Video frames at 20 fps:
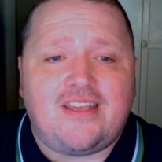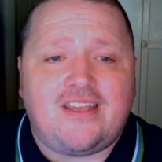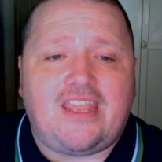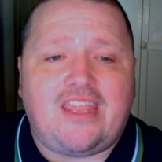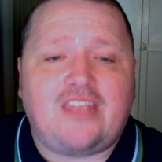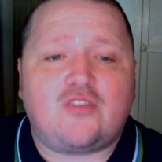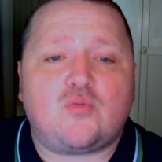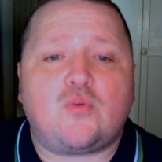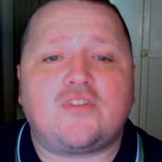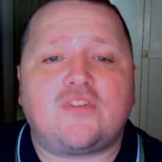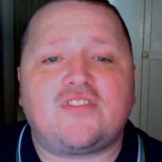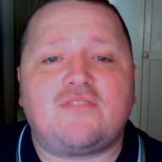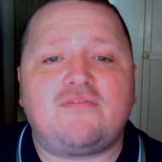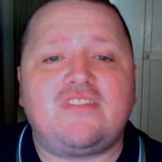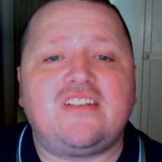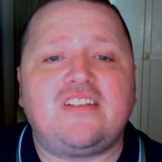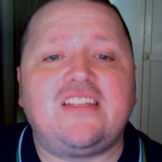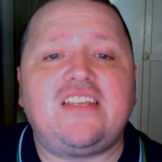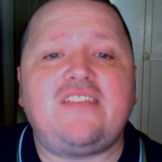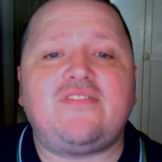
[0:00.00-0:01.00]
It was a
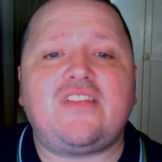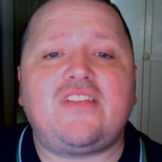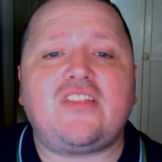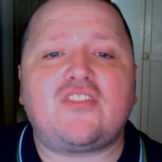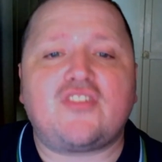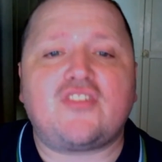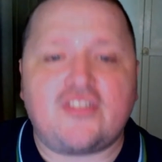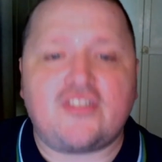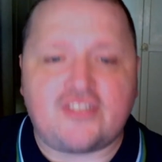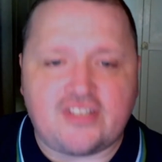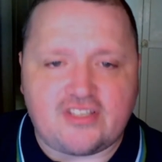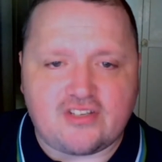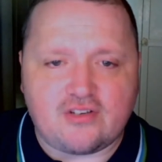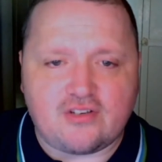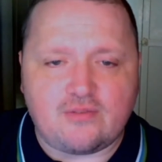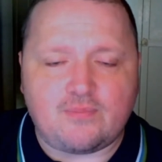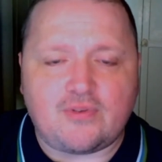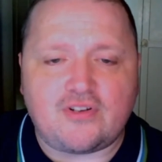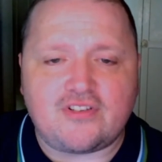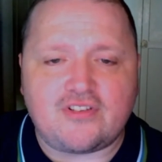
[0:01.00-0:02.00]
relieving
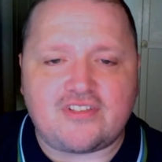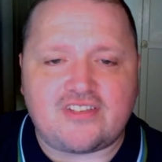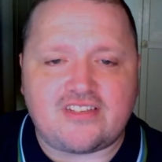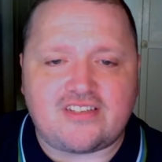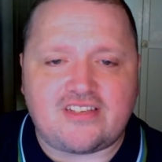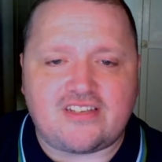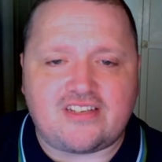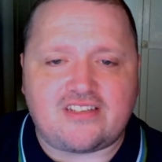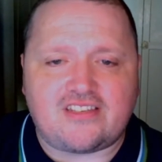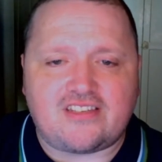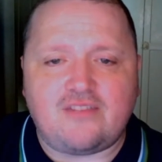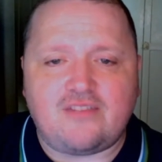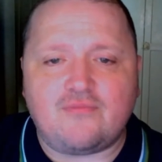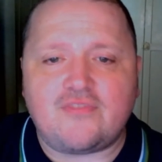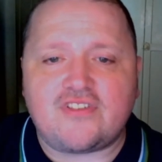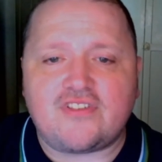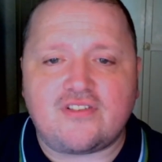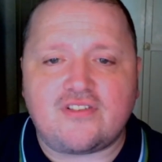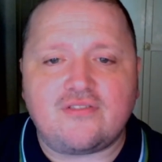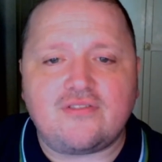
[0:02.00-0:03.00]
32-16
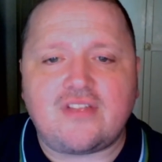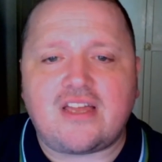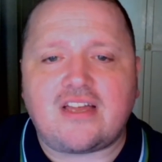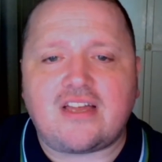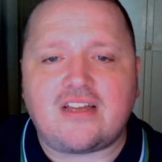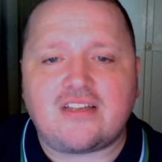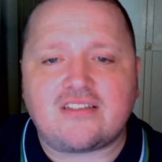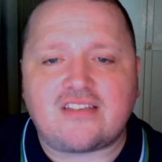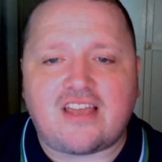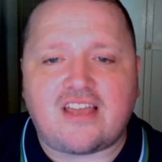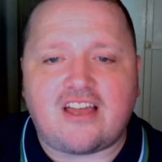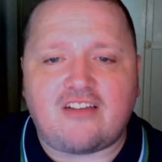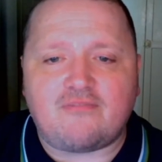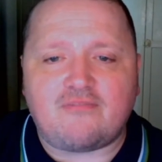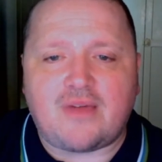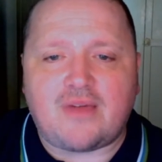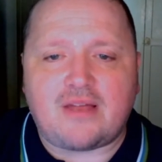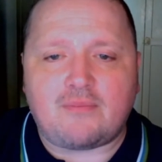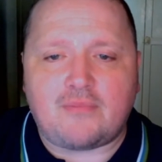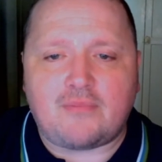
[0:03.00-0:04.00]
result as
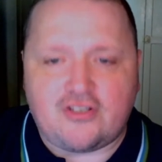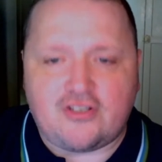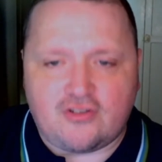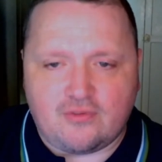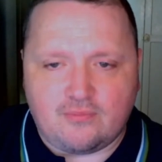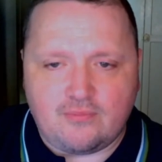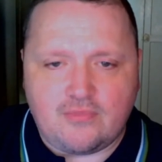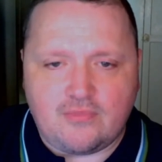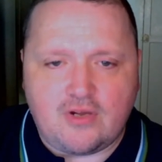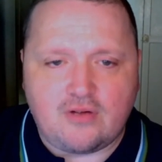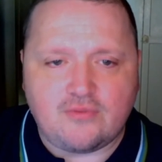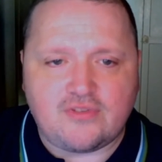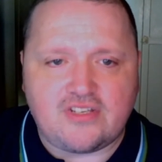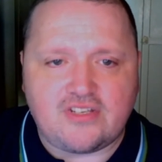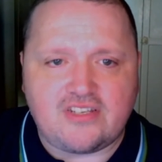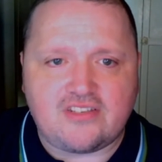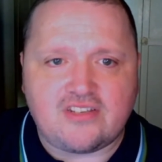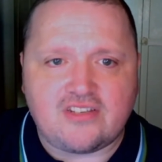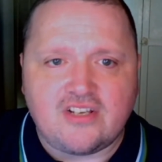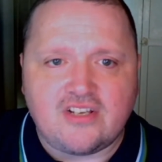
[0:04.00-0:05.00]
halfback Mitchell
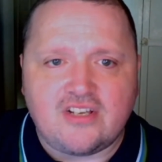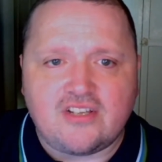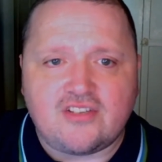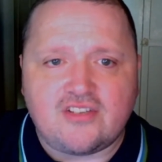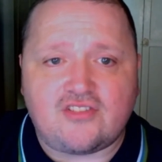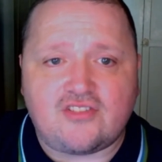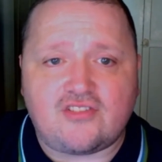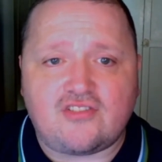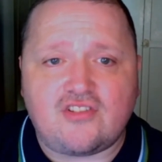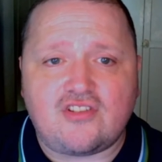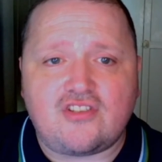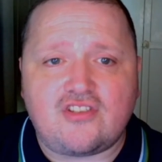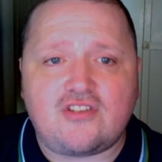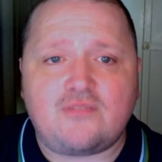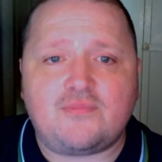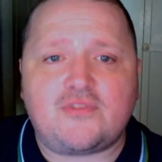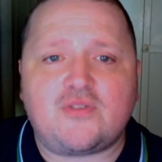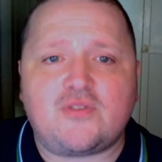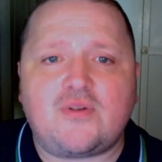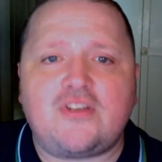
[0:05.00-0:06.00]
Moses stood
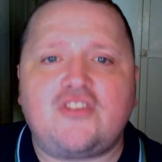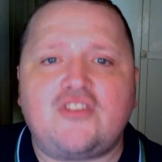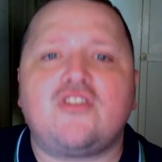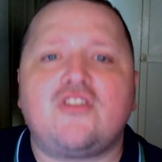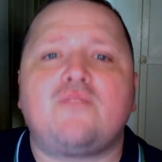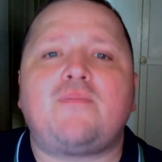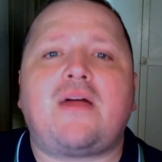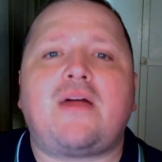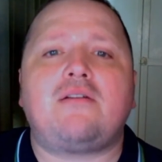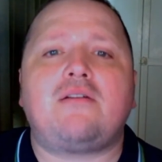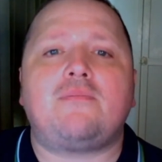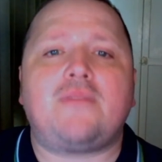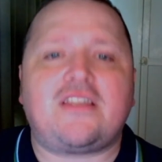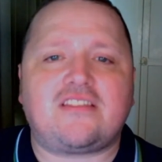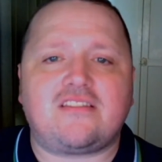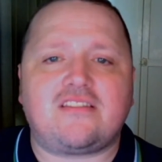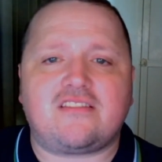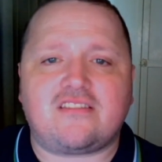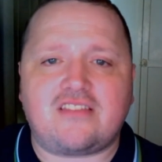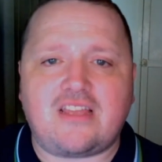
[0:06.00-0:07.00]
up to ensure
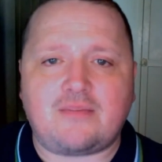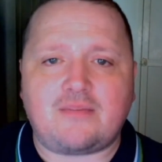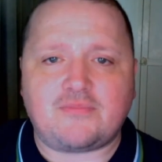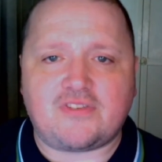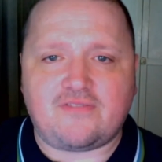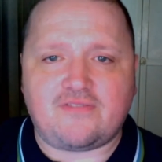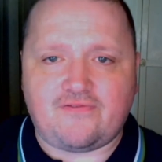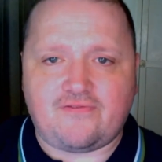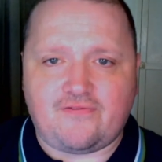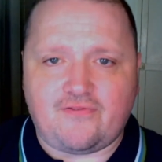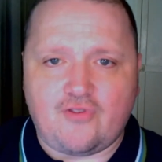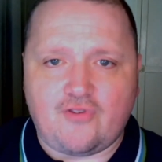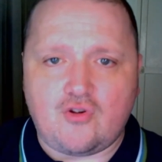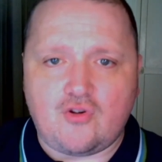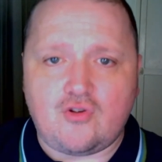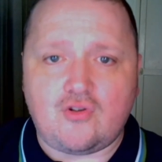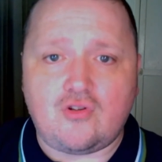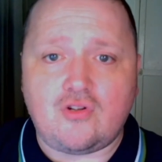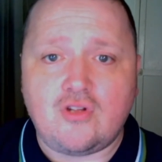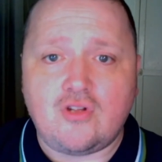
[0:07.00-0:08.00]
Parramatta snapped a
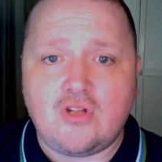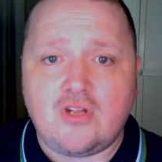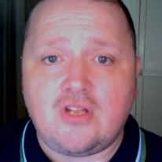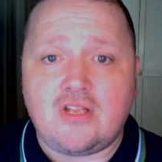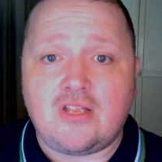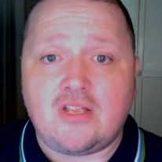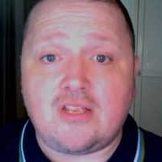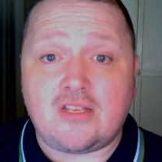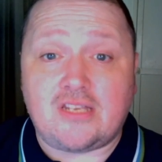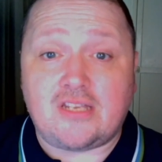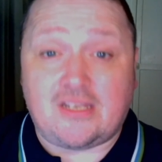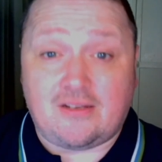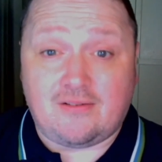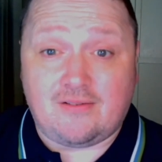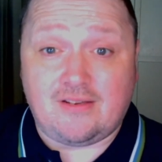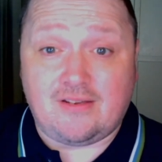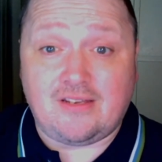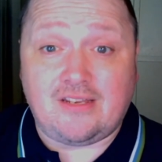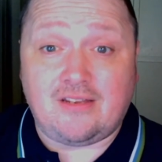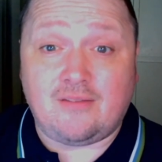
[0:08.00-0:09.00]

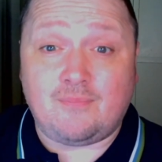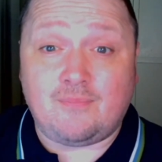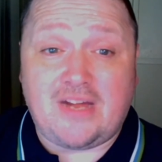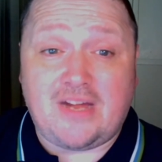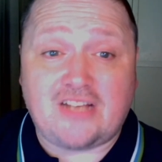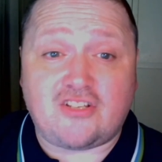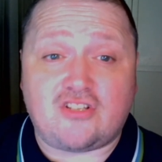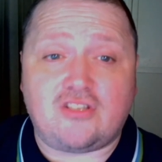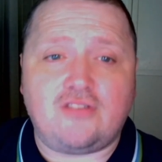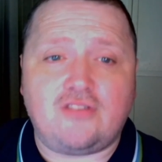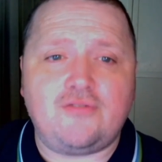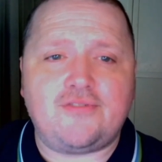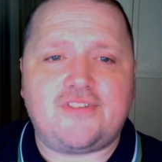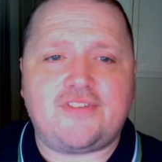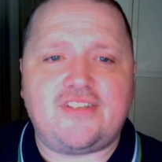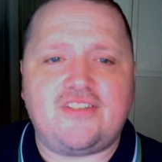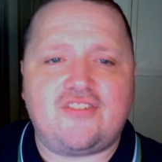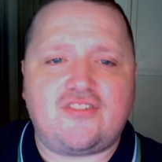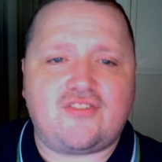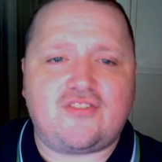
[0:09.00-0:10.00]
4-match
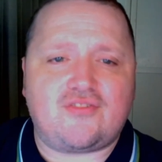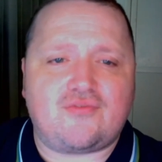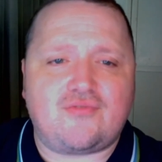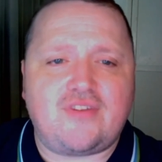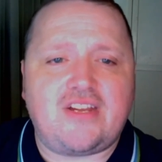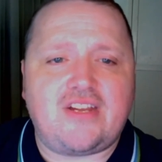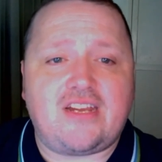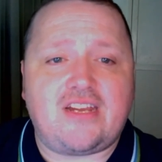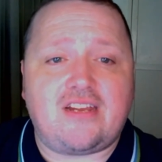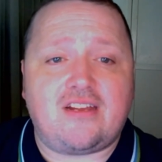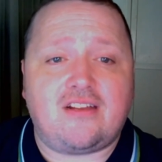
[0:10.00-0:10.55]
losing streak,